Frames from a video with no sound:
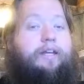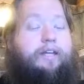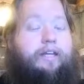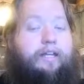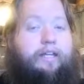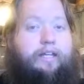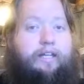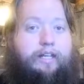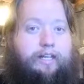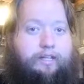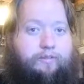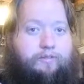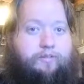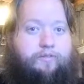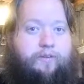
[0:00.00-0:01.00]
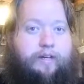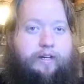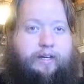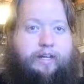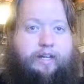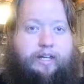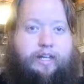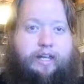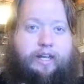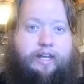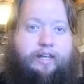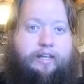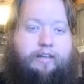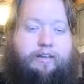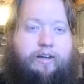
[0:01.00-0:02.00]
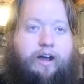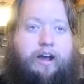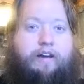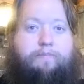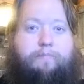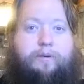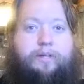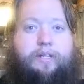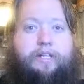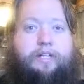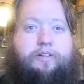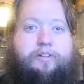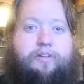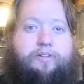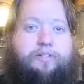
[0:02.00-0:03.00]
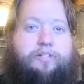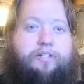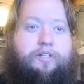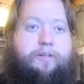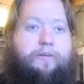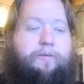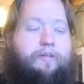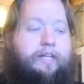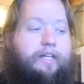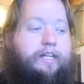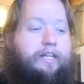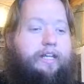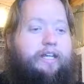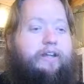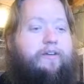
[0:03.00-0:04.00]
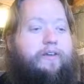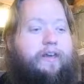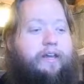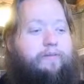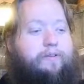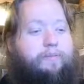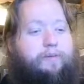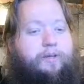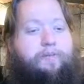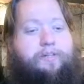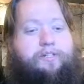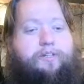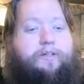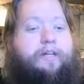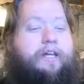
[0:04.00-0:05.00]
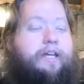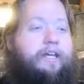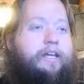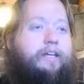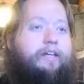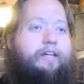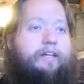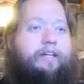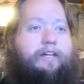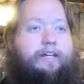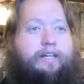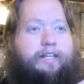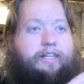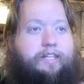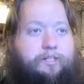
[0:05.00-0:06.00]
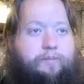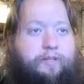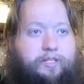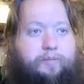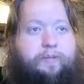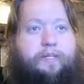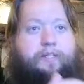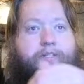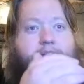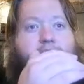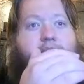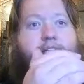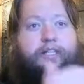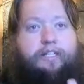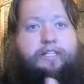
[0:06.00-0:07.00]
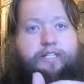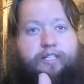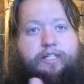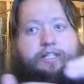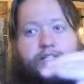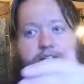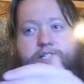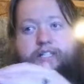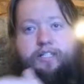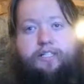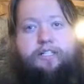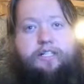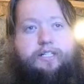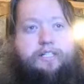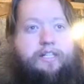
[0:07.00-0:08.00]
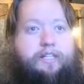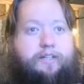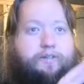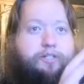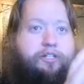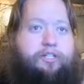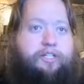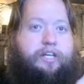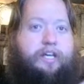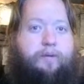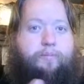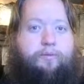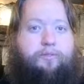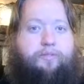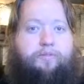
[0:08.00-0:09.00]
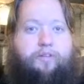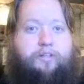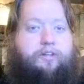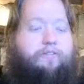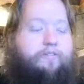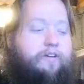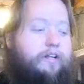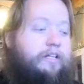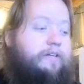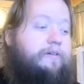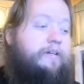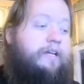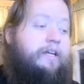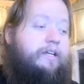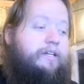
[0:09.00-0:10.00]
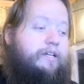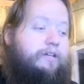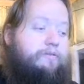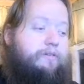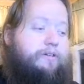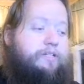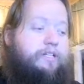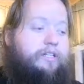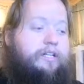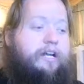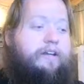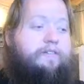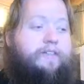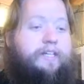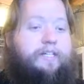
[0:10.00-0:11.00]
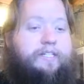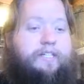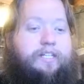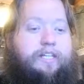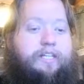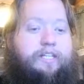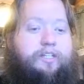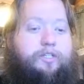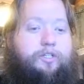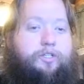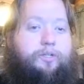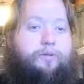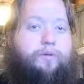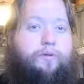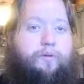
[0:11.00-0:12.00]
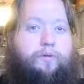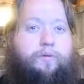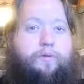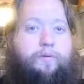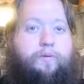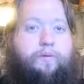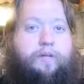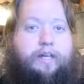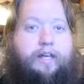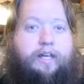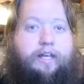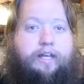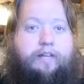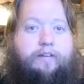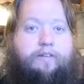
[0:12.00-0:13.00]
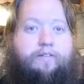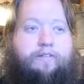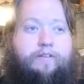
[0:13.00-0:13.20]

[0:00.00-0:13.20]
it's very kind of off-putting. You're used to D&D. Okay, I want to be a wizard. Okay, I get this many spells. I get this, and there's just tables for you to follow. Whereas a lot of this is true kind of,